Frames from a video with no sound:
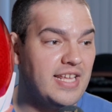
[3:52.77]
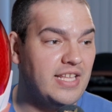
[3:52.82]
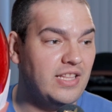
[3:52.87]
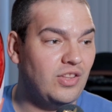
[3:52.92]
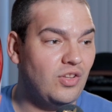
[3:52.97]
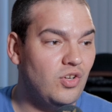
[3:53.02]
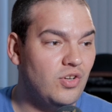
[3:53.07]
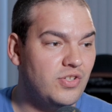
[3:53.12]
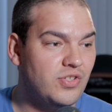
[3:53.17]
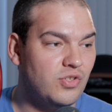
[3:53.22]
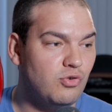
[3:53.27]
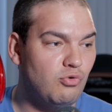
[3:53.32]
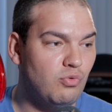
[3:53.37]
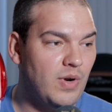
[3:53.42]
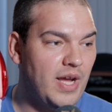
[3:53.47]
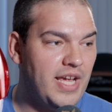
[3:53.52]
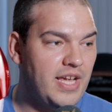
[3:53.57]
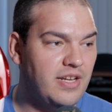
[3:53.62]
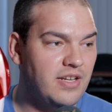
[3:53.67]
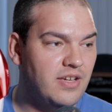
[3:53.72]
It looks
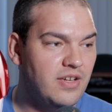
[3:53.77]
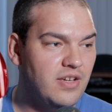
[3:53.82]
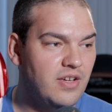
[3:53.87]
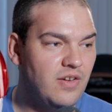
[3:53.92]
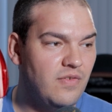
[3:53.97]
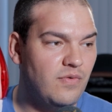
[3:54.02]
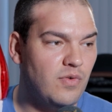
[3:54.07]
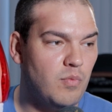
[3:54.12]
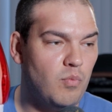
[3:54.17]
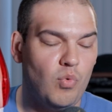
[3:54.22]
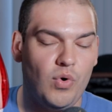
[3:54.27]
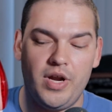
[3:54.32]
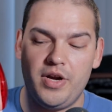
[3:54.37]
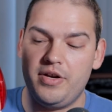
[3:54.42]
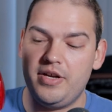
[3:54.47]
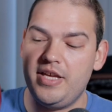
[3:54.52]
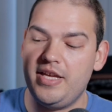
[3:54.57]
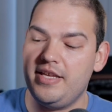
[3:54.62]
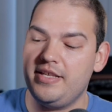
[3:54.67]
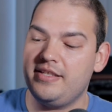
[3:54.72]
great from where
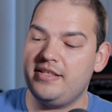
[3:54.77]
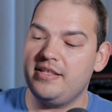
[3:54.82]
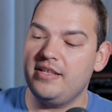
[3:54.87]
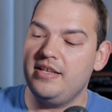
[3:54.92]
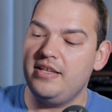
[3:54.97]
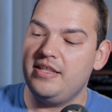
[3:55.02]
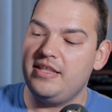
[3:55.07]
it is.